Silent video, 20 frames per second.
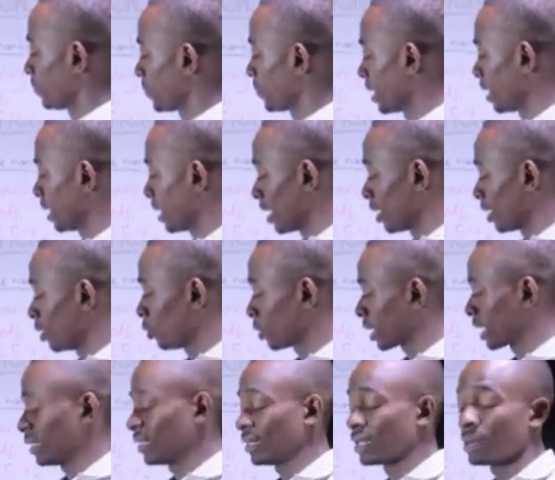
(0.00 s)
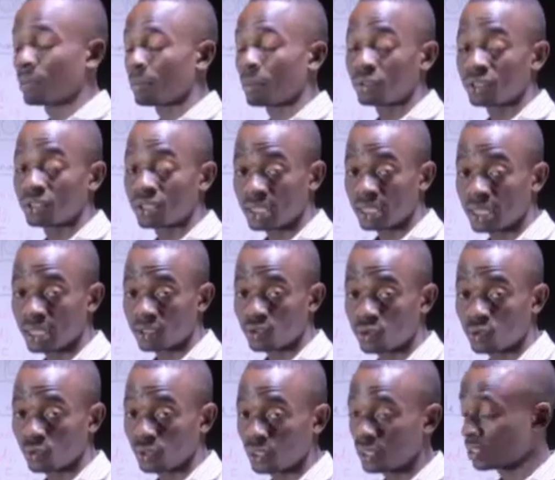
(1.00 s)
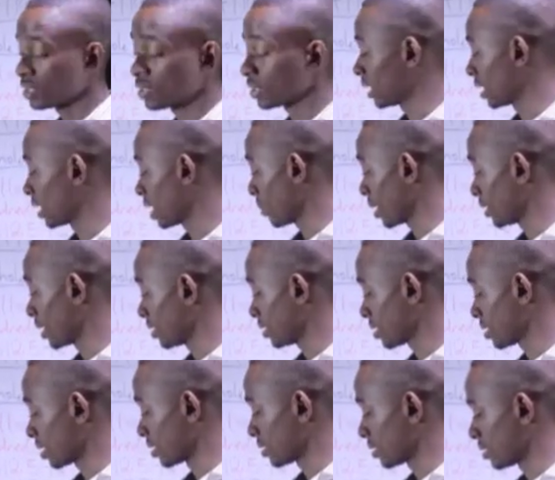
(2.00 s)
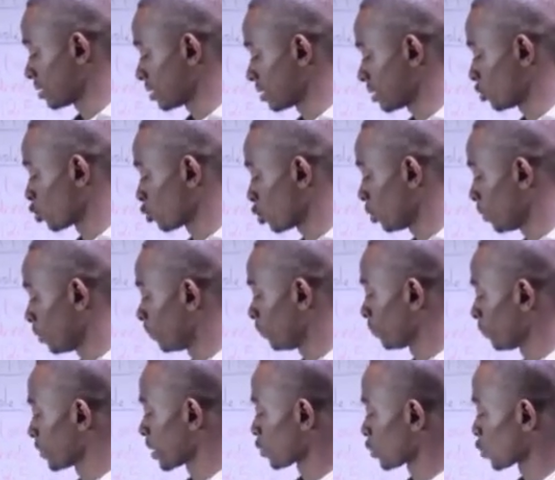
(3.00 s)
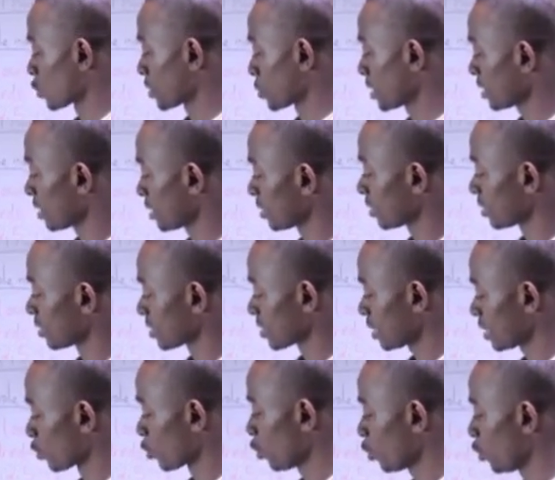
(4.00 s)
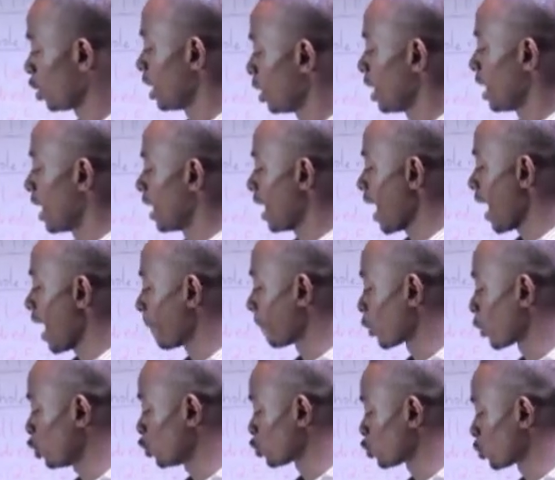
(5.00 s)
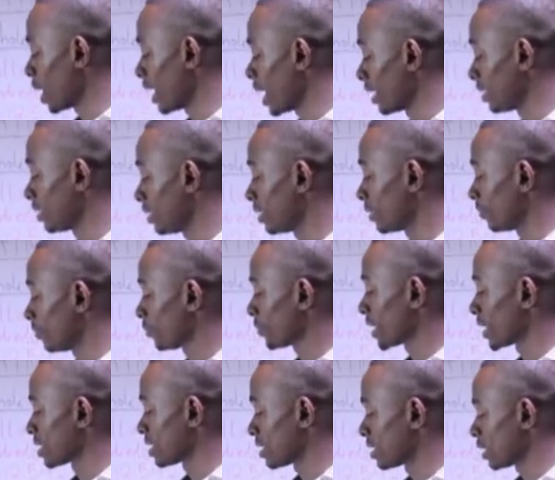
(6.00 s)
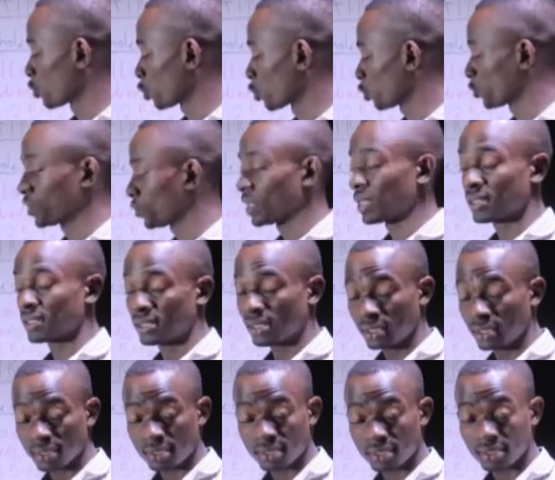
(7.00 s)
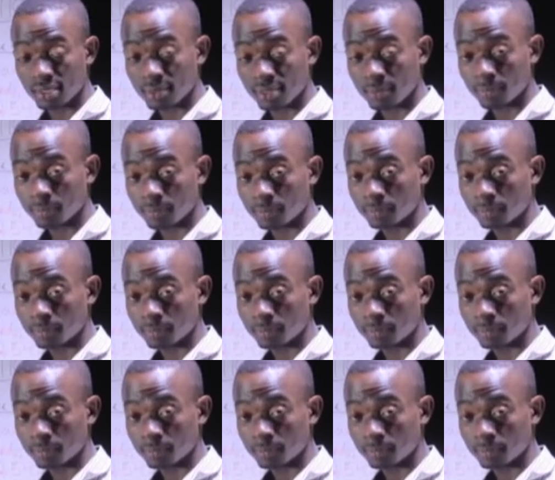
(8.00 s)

Then I look at the number which is next to it. The number in this case is 0. So since it is 0, I'm going to add a 0 to the 6.